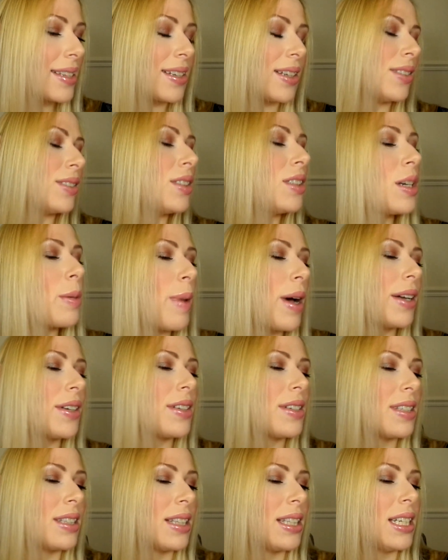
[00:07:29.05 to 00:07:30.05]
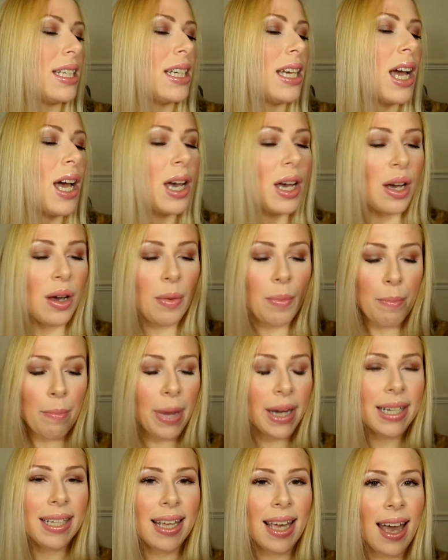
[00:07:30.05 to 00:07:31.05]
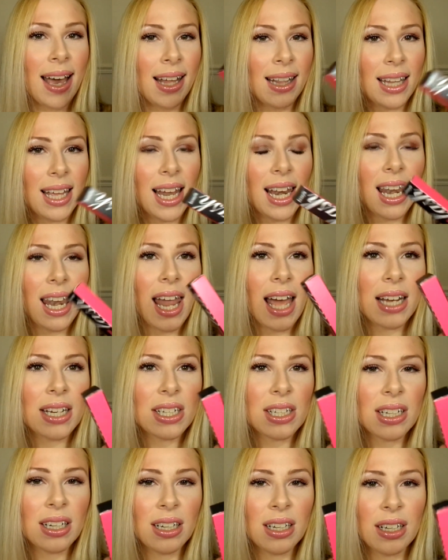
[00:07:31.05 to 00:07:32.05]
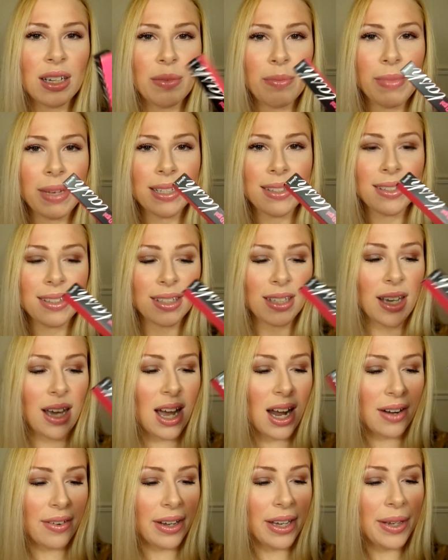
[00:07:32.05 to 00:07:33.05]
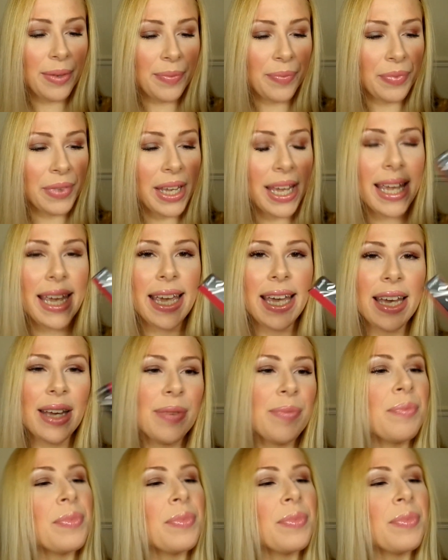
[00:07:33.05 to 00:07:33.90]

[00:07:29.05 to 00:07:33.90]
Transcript: I'll talk about just the Bad Girl Lash Mascara here.